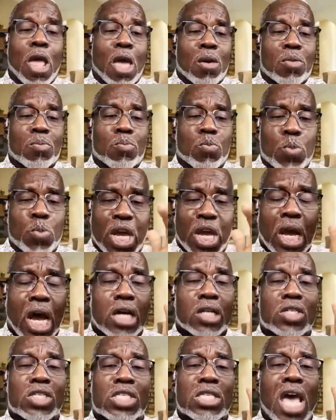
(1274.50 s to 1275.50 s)
because
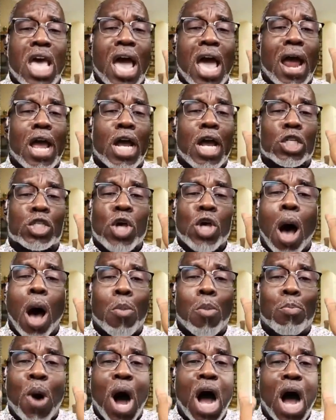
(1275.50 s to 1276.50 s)
there is a
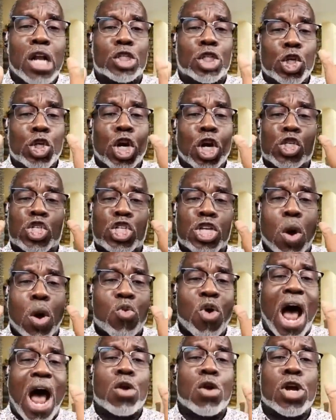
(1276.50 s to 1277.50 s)
bunch, you're
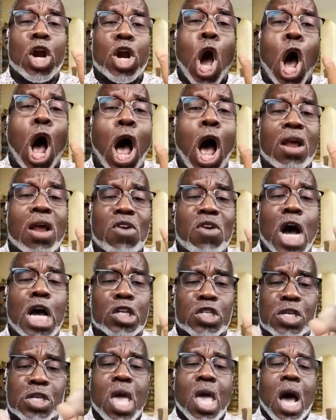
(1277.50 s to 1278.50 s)
surrounded, all of us
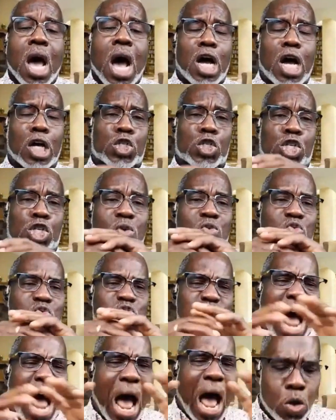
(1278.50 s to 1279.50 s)
are
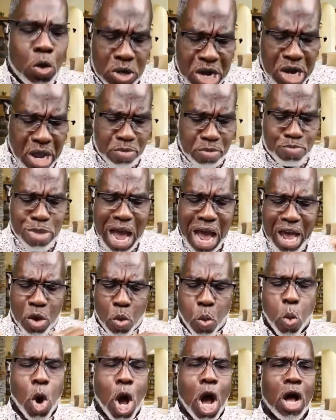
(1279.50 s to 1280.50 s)
surrounded by
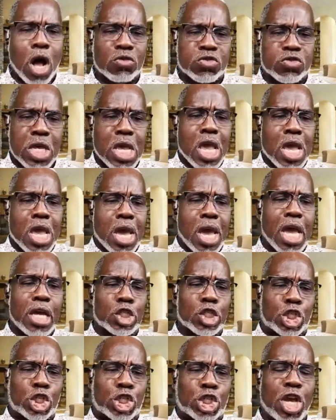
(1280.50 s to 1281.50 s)
wolves in
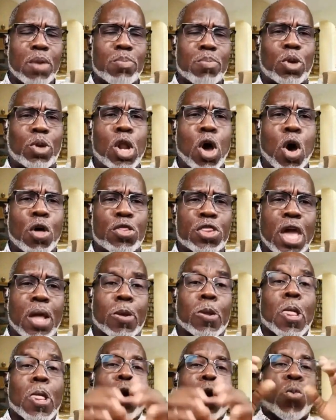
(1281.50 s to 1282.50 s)
sheep clothing.
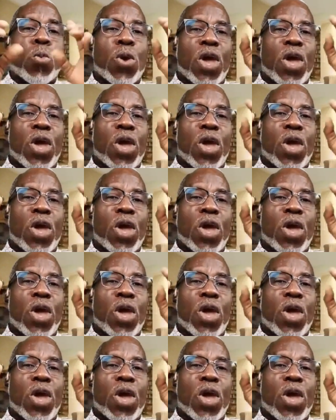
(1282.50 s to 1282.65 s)
We've